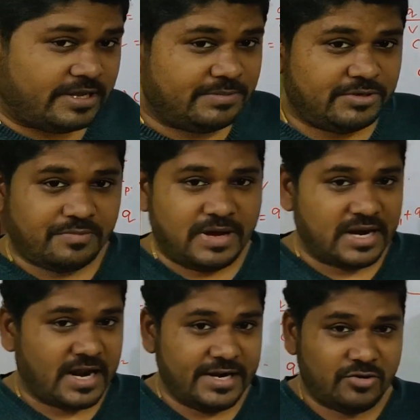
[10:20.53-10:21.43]
able to
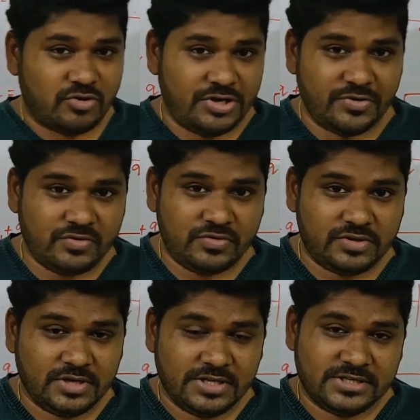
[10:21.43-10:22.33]
mark, I told
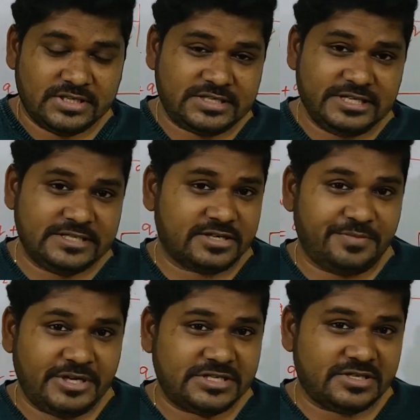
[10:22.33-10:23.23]
you the series
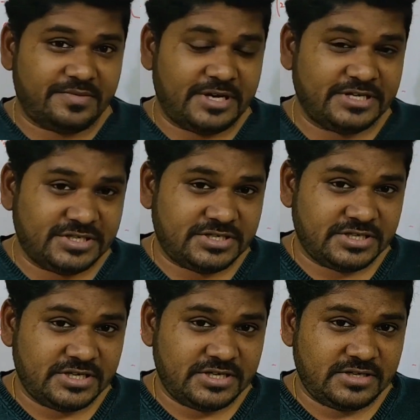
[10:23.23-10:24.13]
combination of
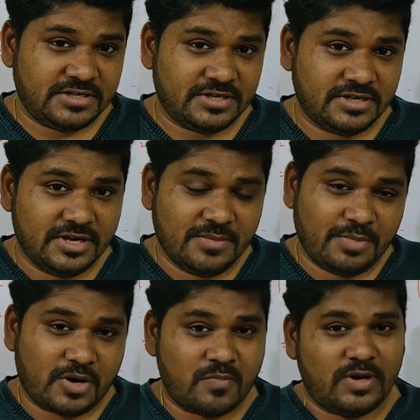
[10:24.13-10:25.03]
resistor
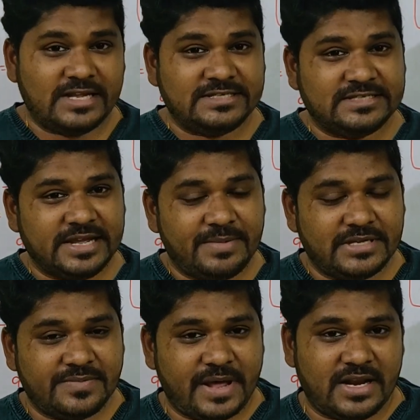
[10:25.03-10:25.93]
formula is same
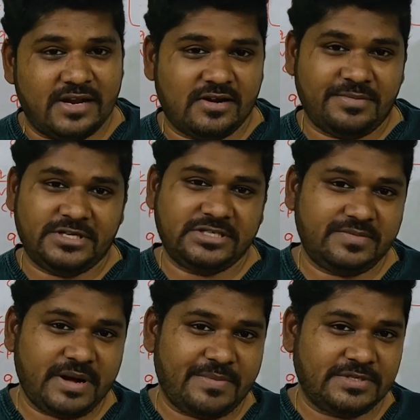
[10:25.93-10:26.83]
as the parallel combination of
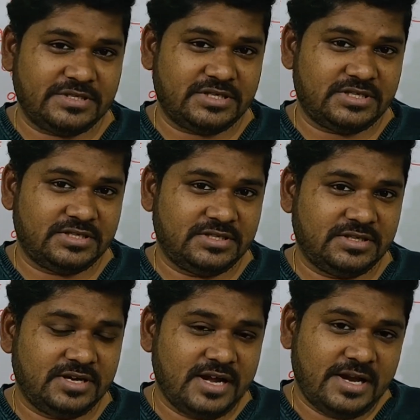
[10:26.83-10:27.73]
capacitor.
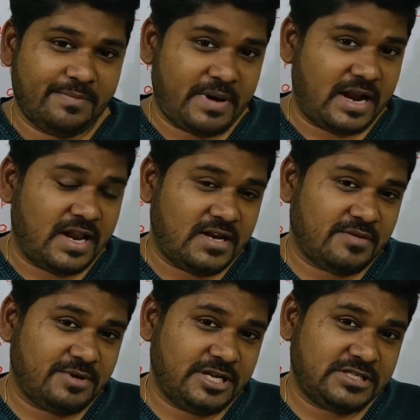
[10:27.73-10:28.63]
Parallel
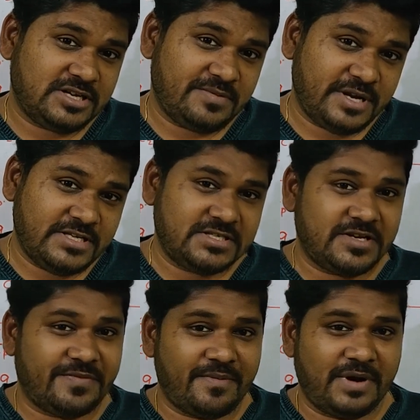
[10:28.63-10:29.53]
combination of
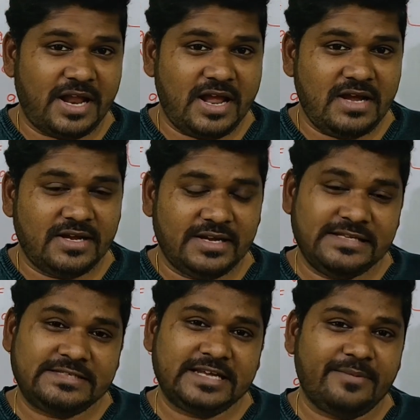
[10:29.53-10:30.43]
resistor formula
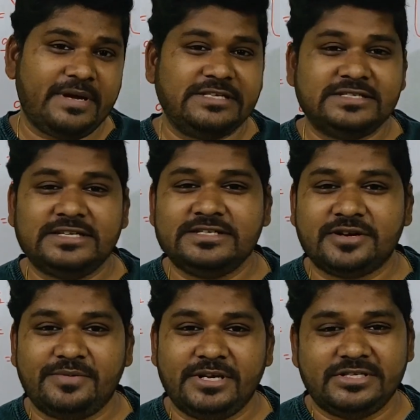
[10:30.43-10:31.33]
is same as series
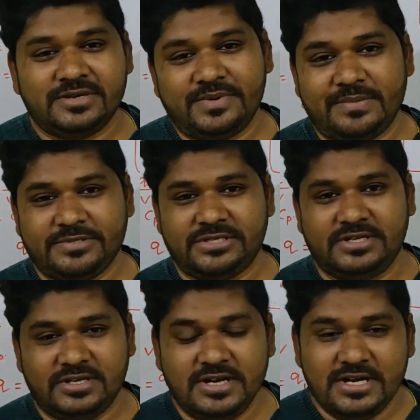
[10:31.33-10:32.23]
combination of
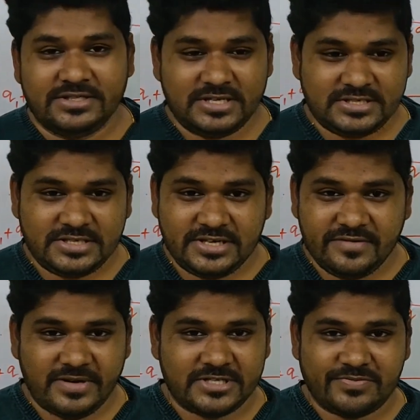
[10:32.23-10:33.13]
capacitor. Just
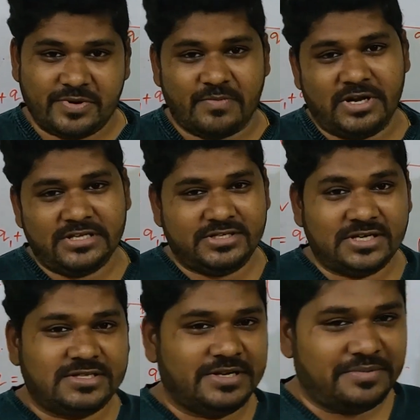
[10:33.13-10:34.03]
reverse formula,
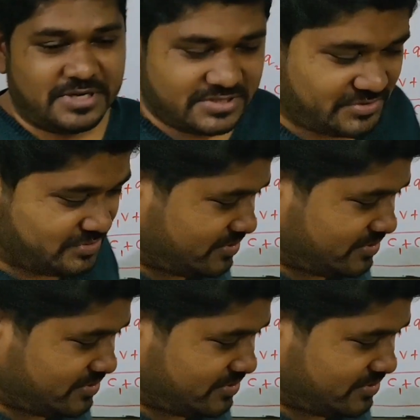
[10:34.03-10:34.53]
just reversed.